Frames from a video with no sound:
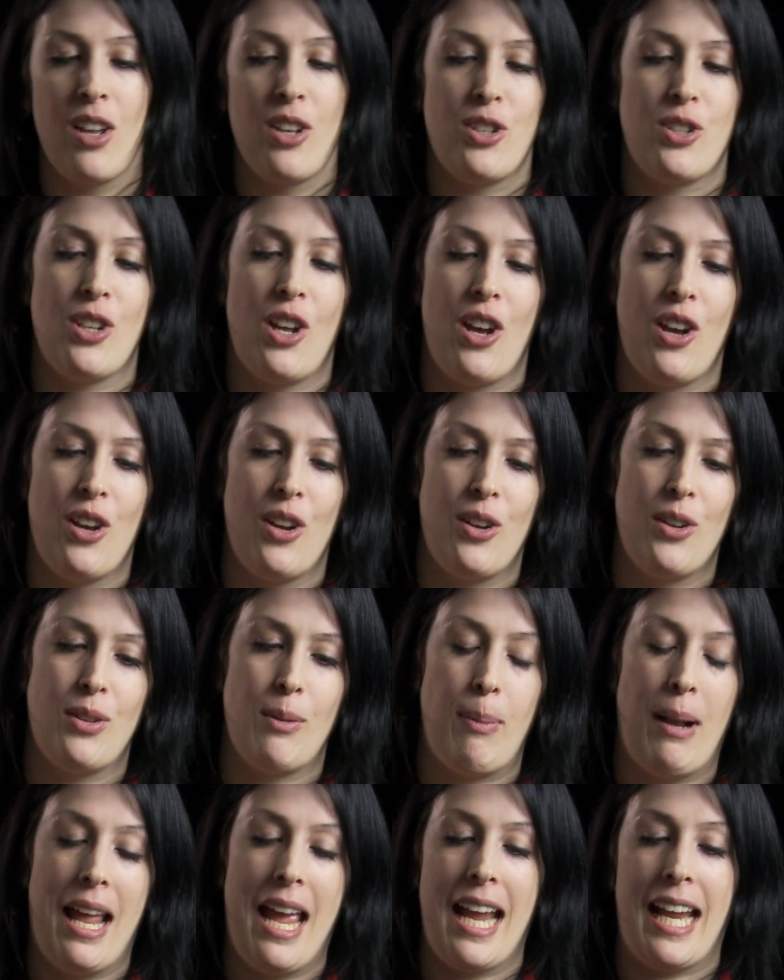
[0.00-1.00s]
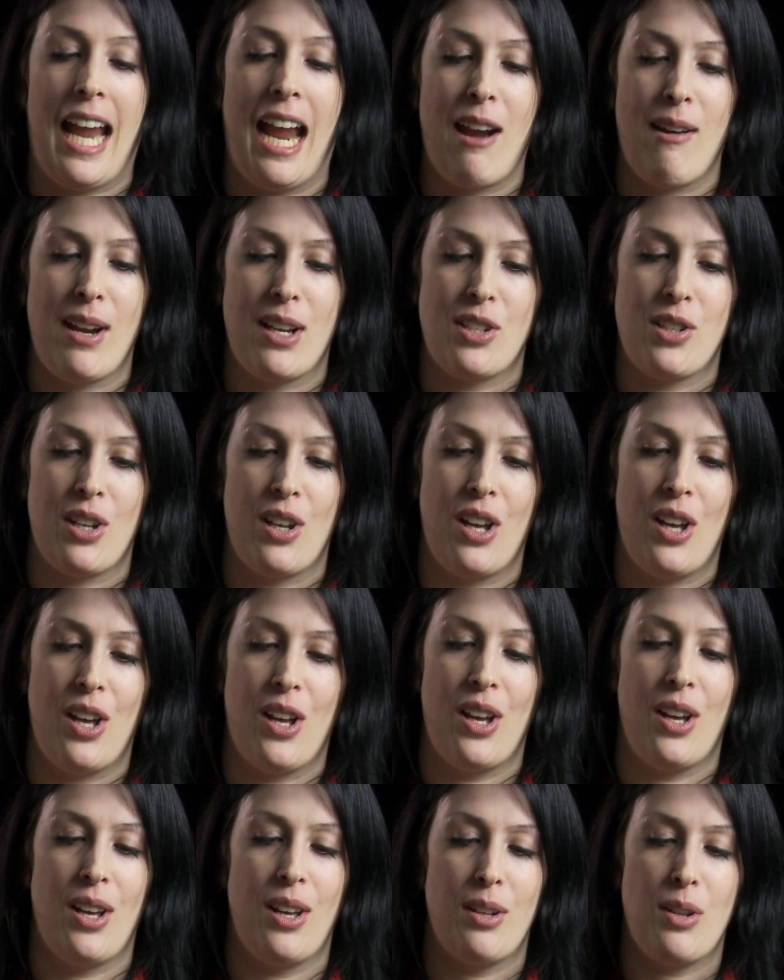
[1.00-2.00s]
So the player
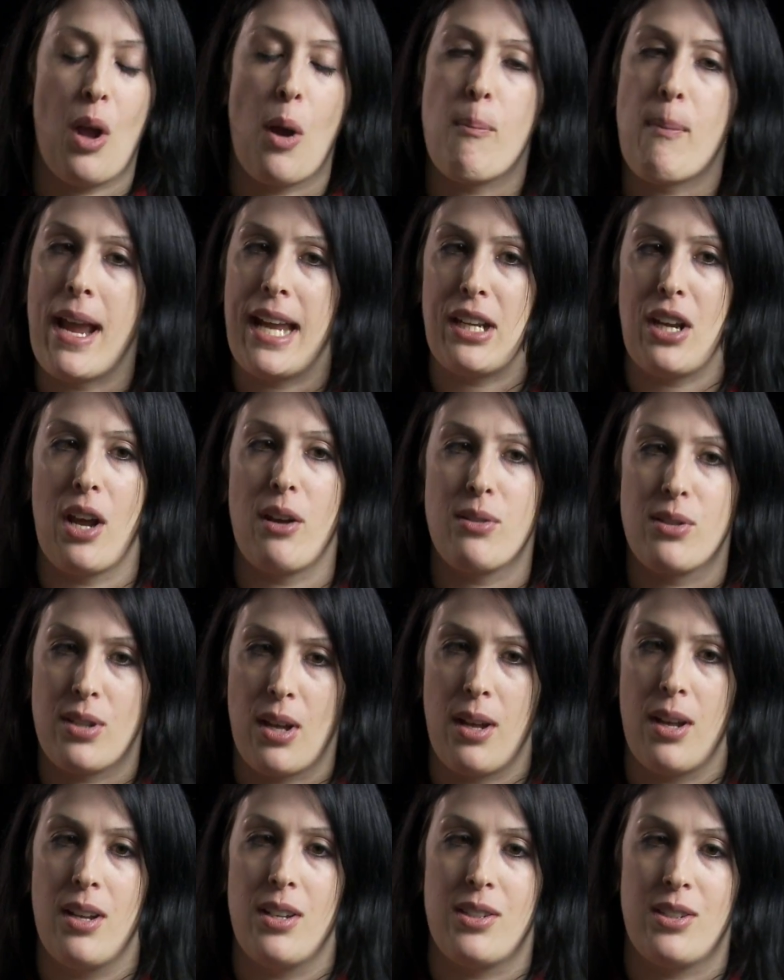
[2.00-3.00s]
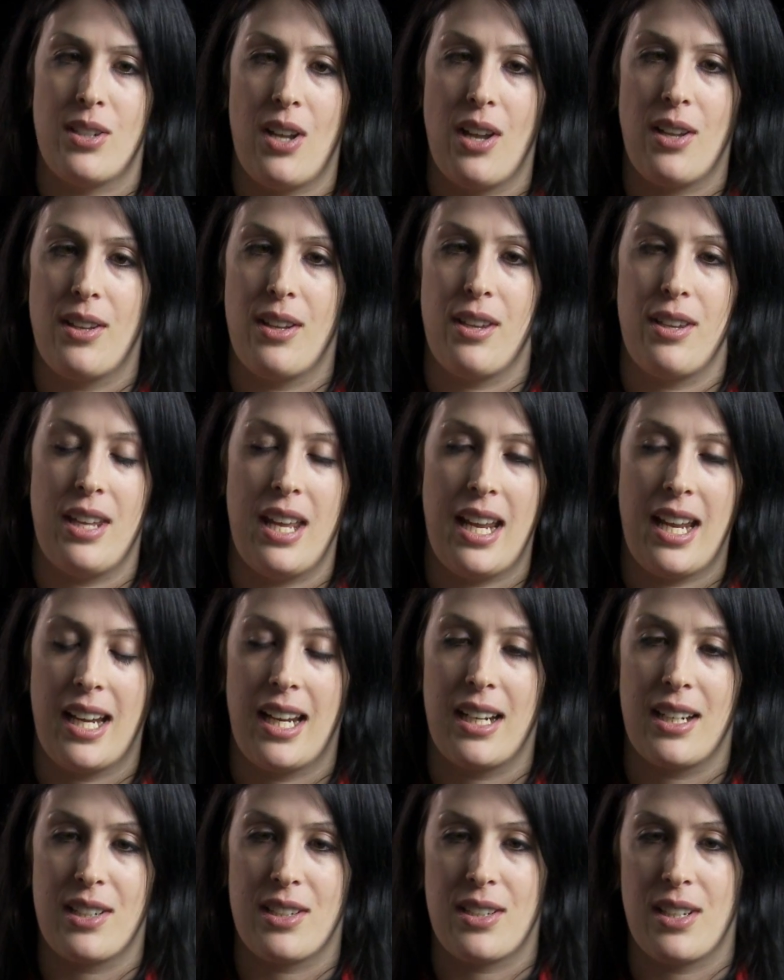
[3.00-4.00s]
character, may know certain
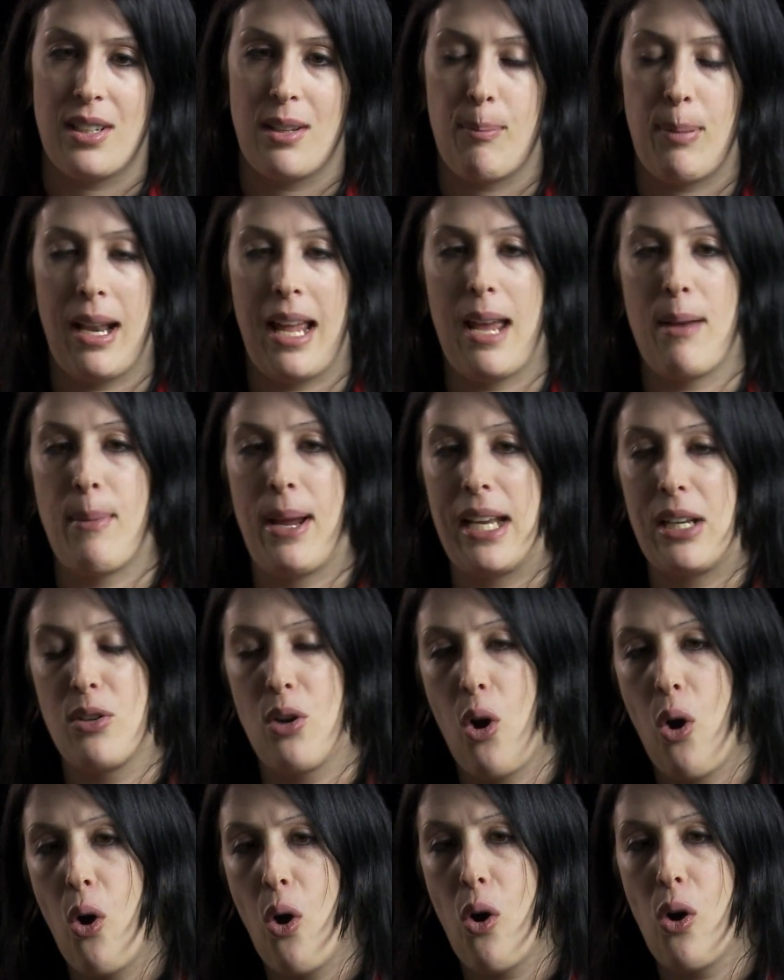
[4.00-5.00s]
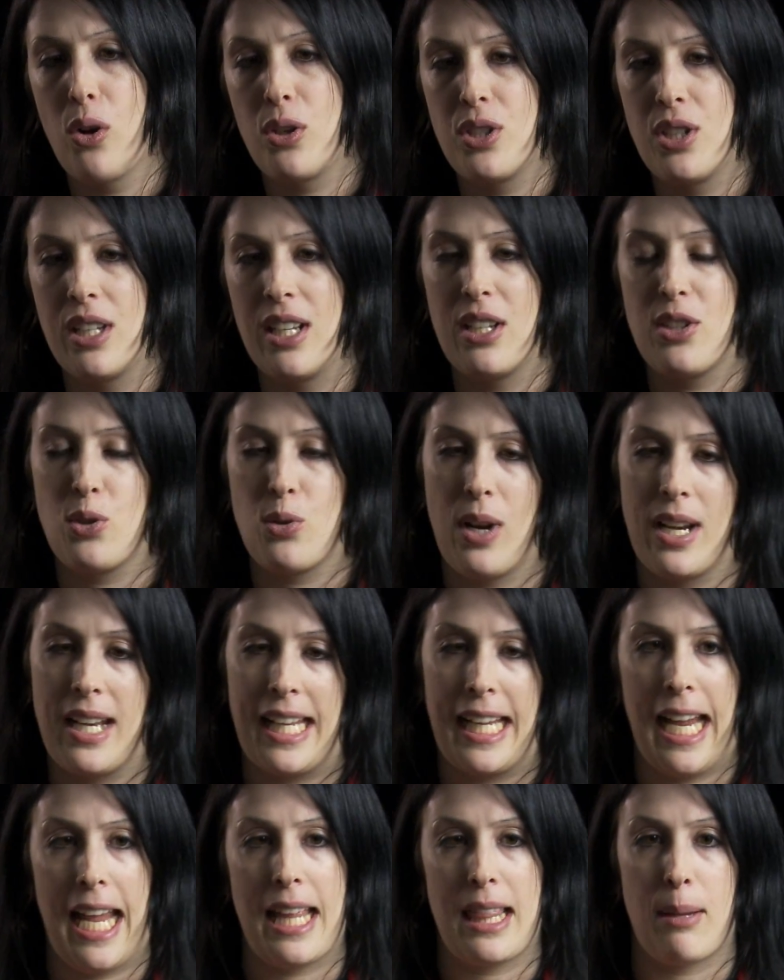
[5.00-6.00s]
things, and the player may not, and it's trying
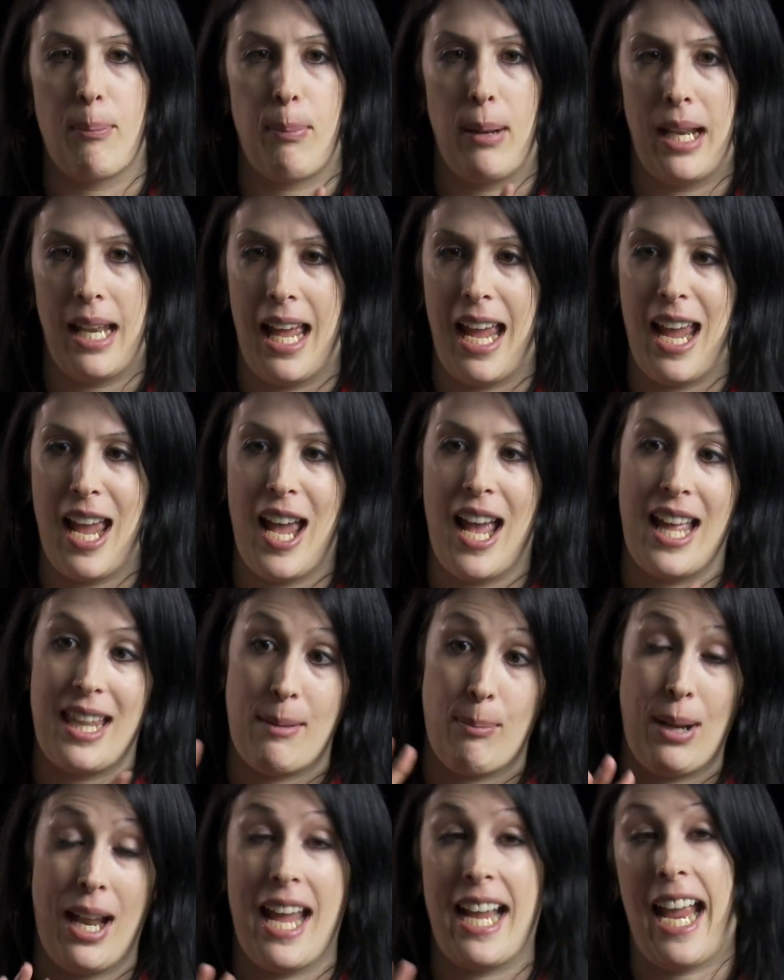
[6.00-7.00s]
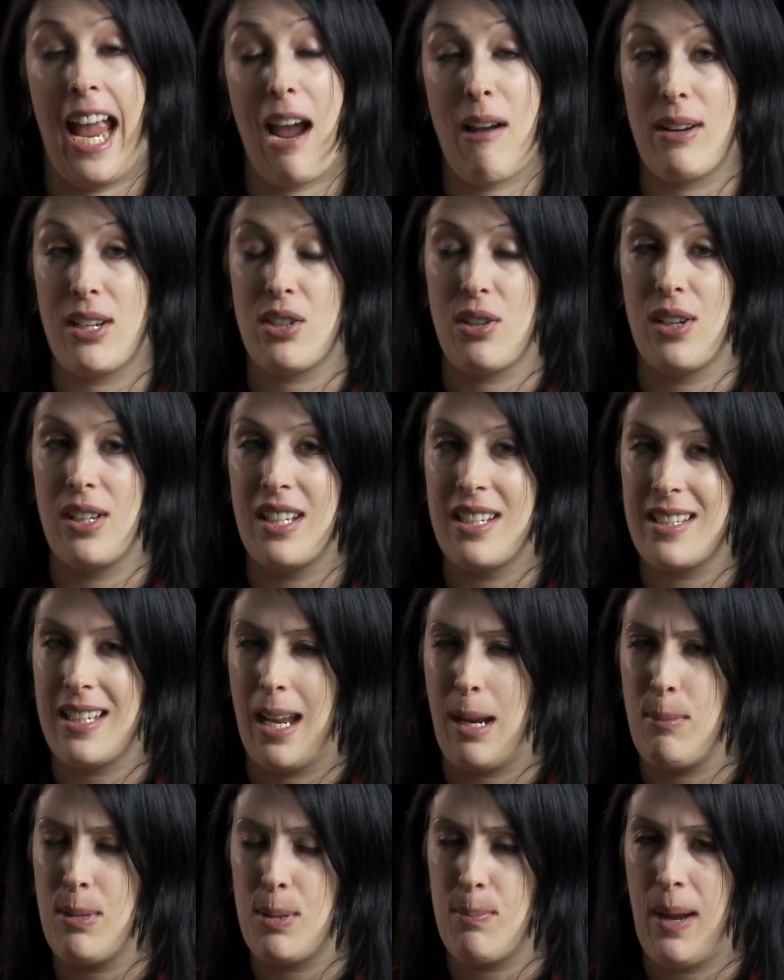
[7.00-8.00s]
to get the player and the player character in the
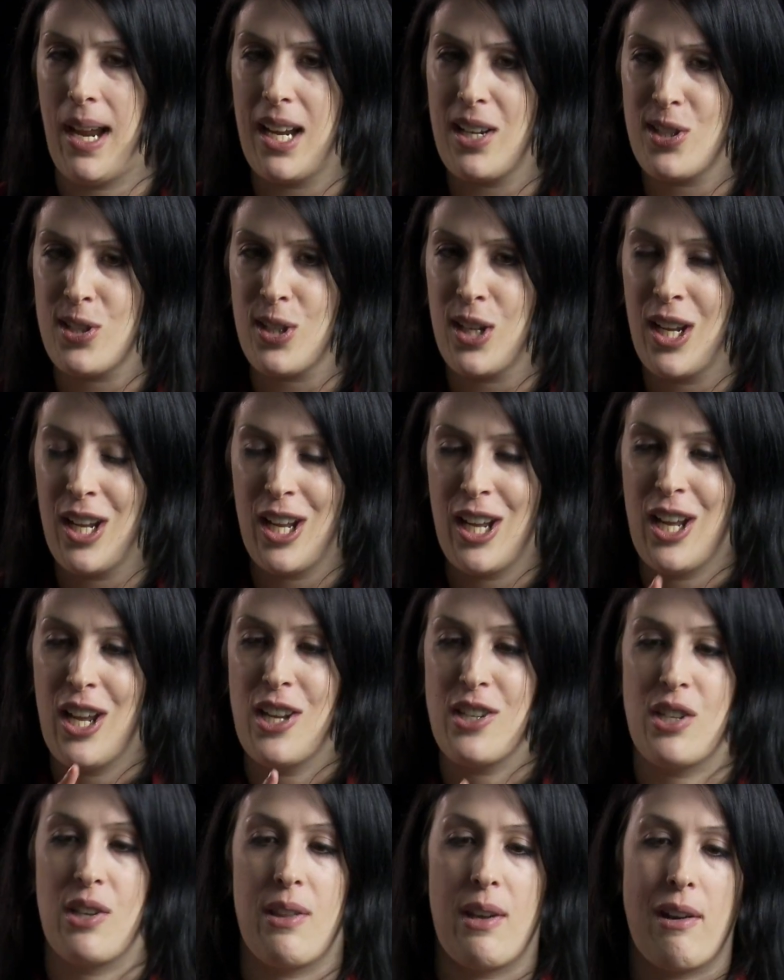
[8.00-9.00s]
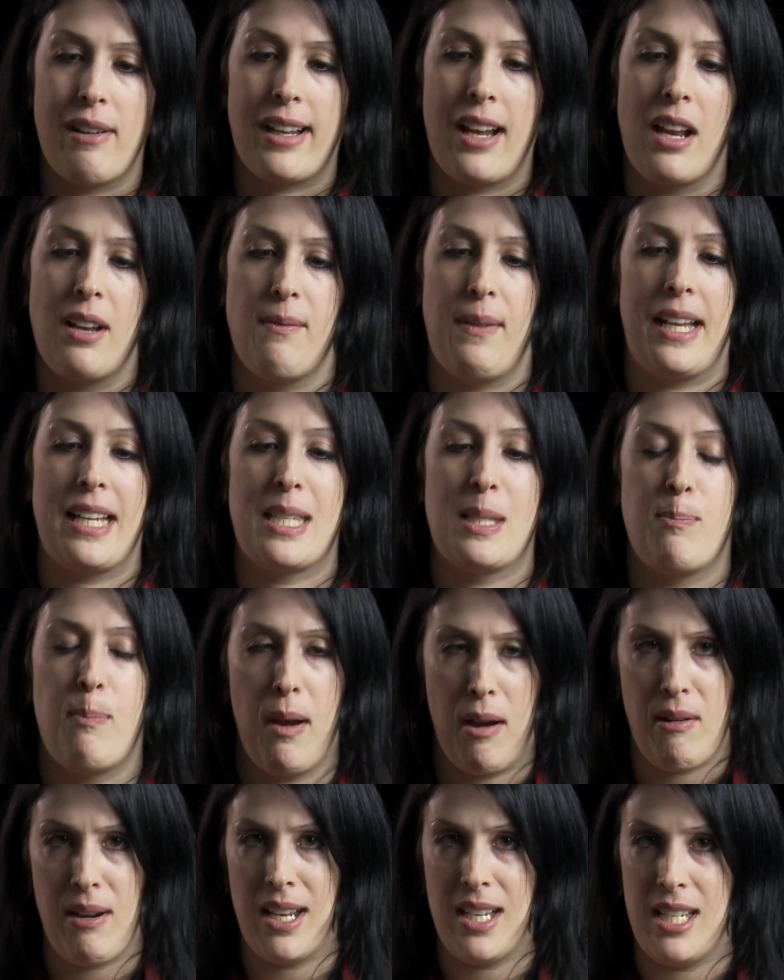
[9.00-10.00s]
same space, so they're kind of
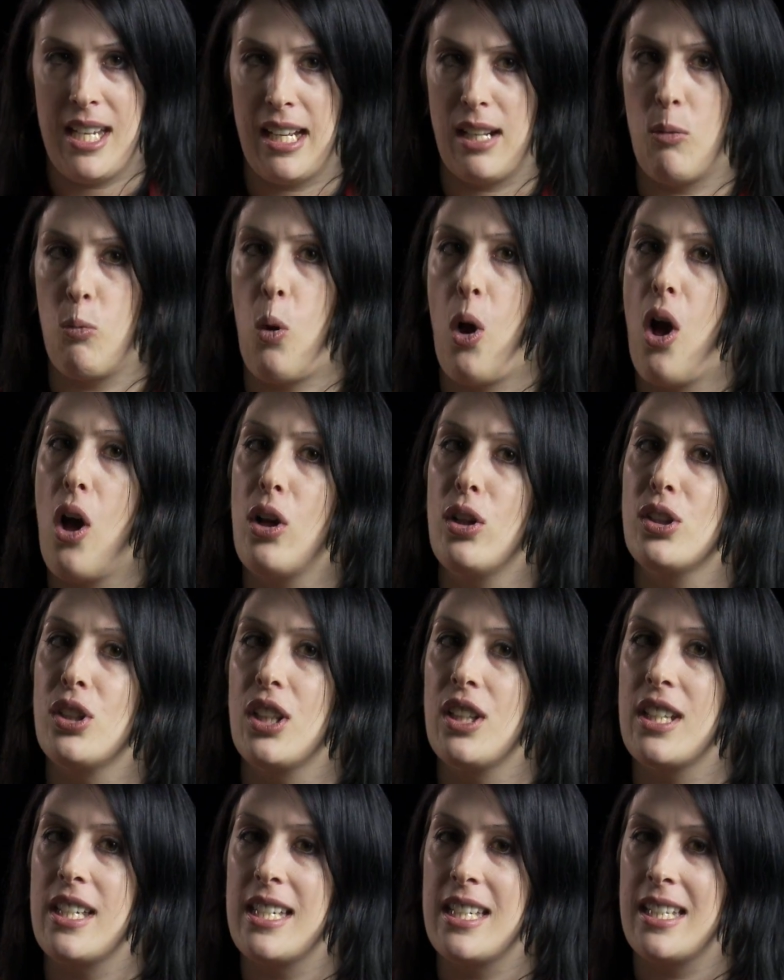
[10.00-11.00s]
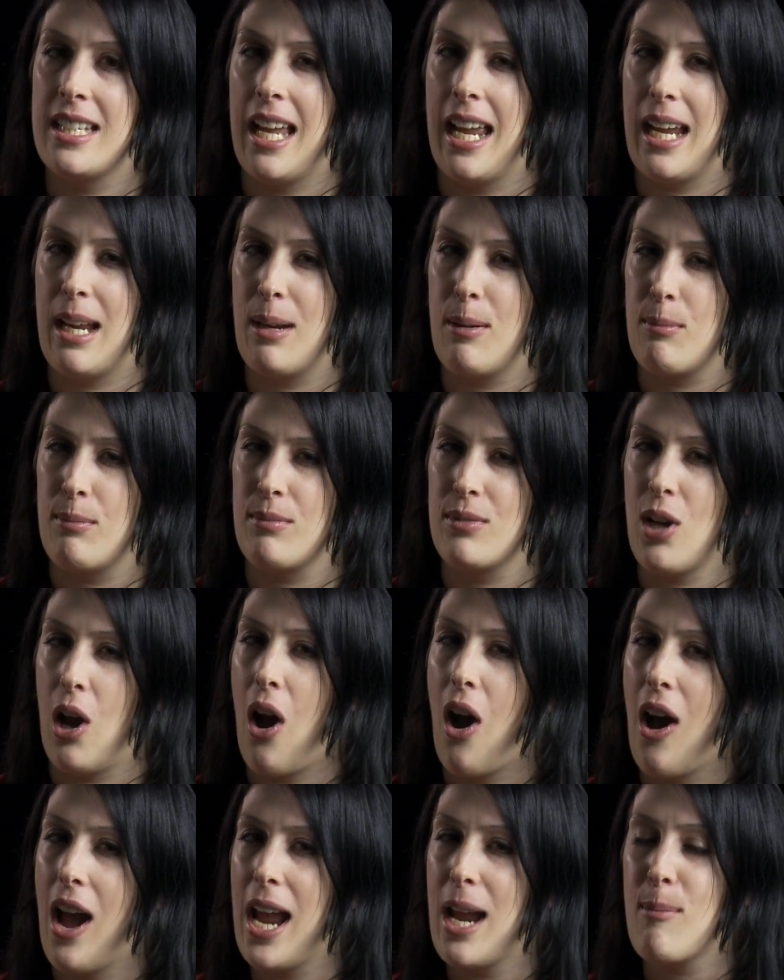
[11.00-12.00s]
experiencing the world at the same
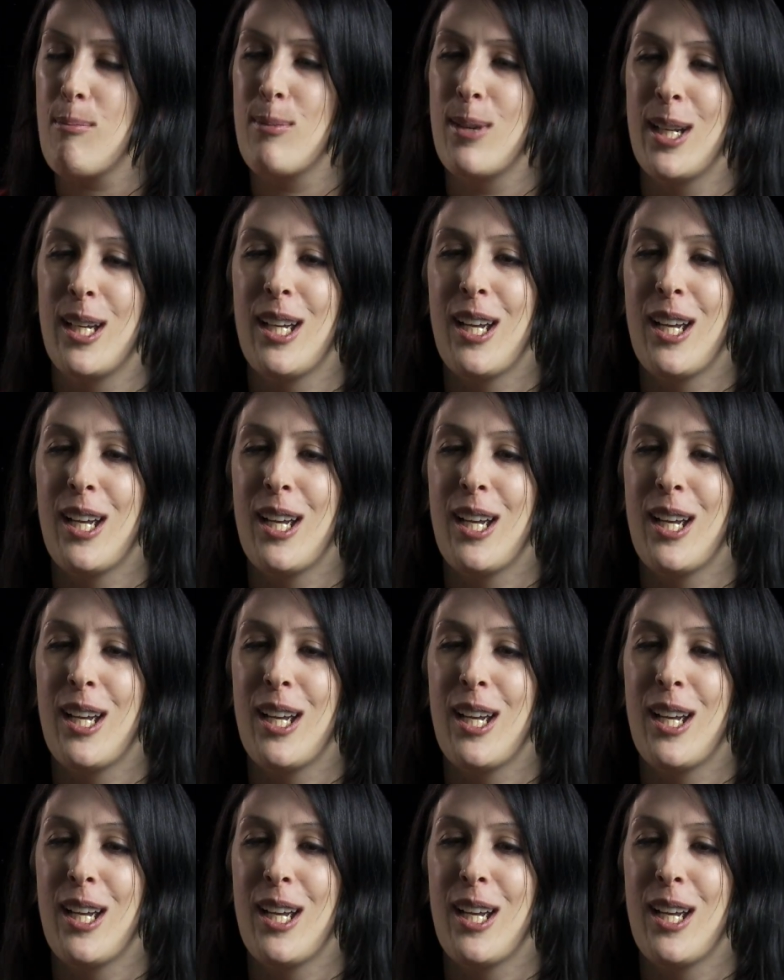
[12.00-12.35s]
time.